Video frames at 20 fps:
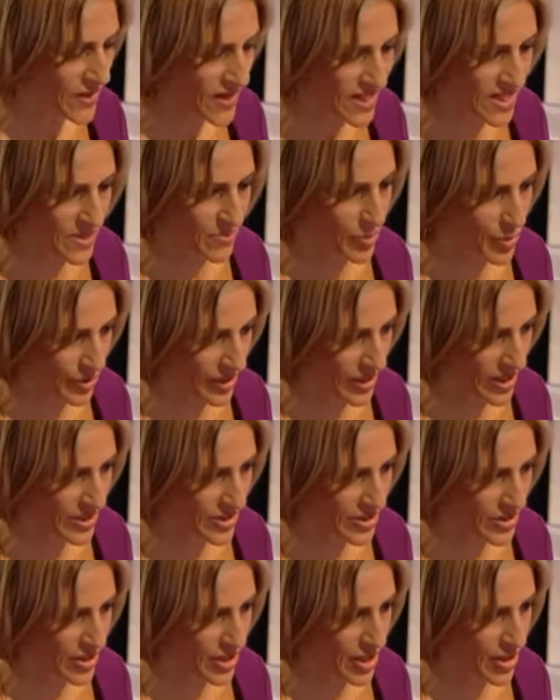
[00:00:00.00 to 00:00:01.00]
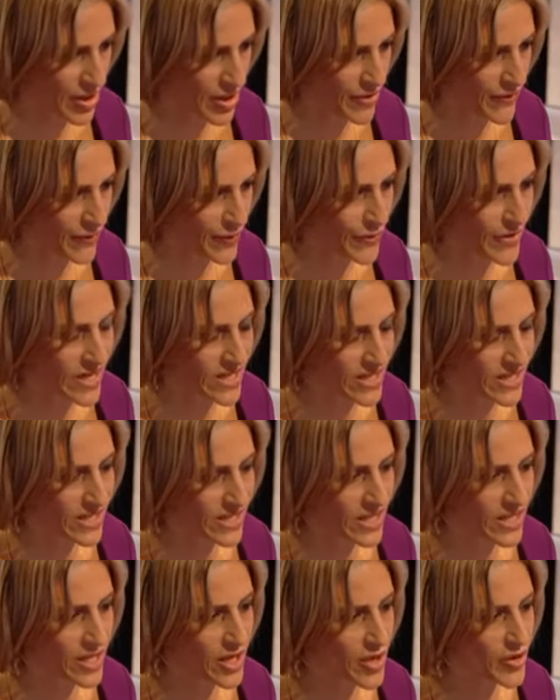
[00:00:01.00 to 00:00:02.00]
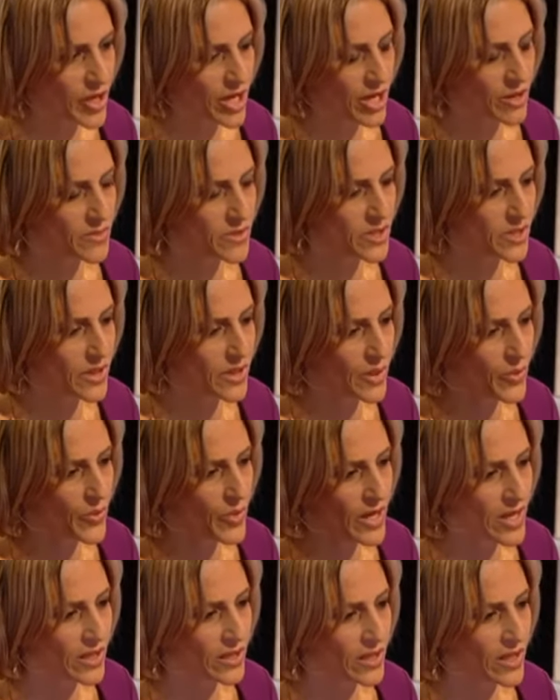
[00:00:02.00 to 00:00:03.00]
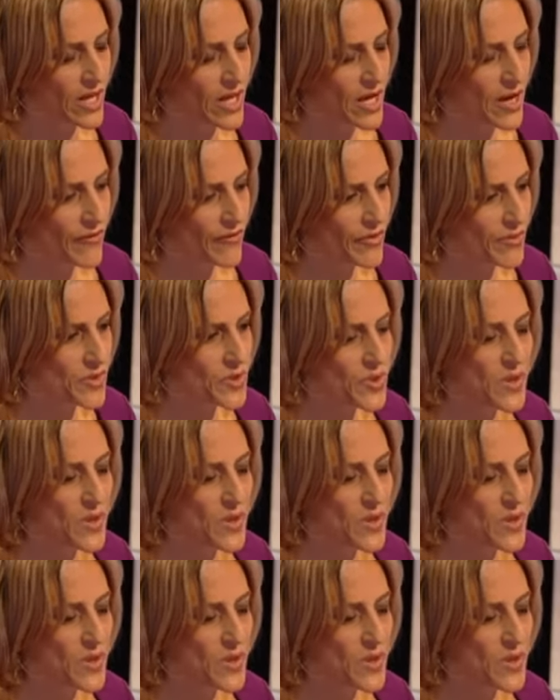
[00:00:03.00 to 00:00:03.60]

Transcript: this point? You know, you've already seen UKIP doing well from